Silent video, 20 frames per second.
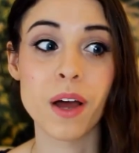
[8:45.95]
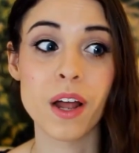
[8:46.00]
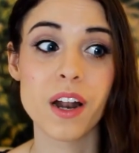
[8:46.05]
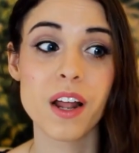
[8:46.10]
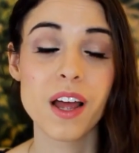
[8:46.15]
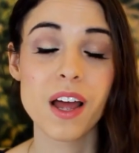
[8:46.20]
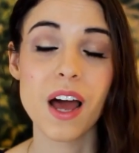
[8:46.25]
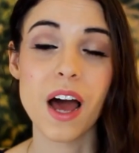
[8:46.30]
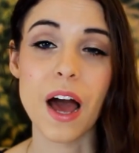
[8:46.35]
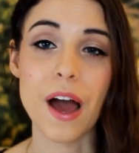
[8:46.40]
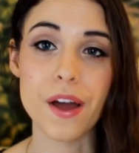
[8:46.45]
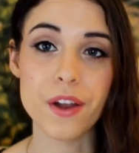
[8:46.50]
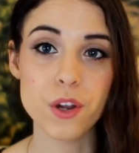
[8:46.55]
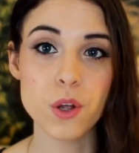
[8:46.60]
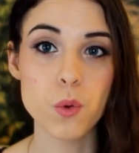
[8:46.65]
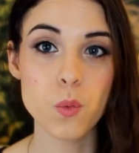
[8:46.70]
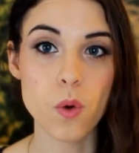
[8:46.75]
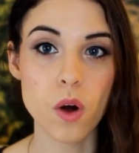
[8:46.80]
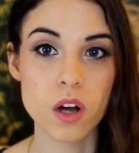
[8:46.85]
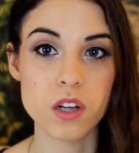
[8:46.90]
But I
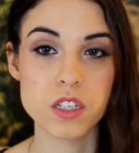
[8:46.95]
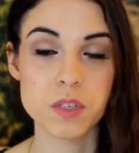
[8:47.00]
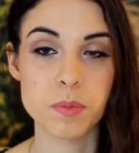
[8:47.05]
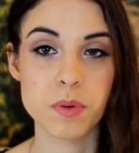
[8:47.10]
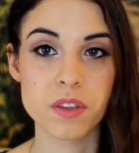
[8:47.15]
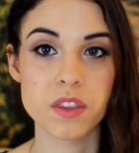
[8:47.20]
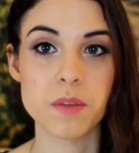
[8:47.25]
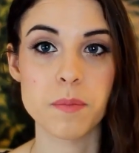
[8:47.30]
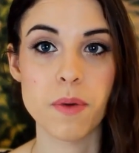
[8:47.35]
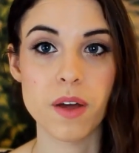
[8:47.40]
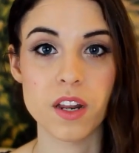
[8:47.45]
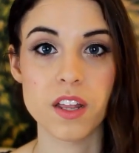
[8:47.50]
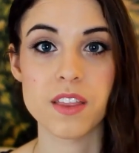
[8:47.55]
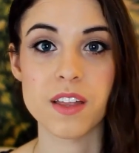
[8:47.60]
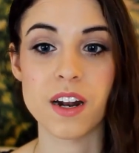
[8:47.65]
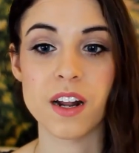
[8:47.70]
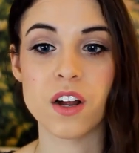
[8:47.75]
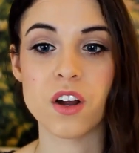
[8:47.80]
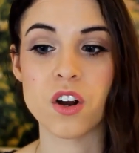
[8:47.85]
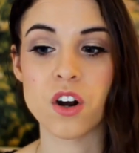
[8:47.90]
do want to put the
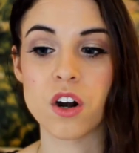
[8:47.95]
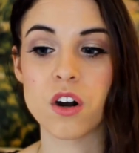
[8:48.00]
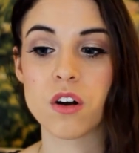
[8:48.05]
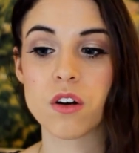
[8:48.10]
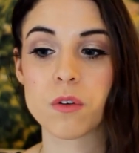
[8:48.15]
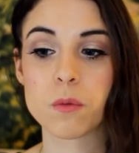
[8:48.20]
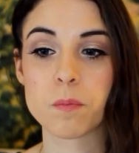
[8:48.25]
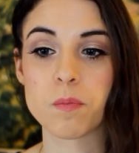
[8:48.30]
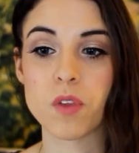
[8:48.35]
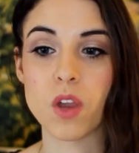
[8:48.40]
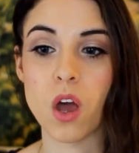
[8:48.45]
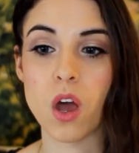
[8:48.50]
money that I earn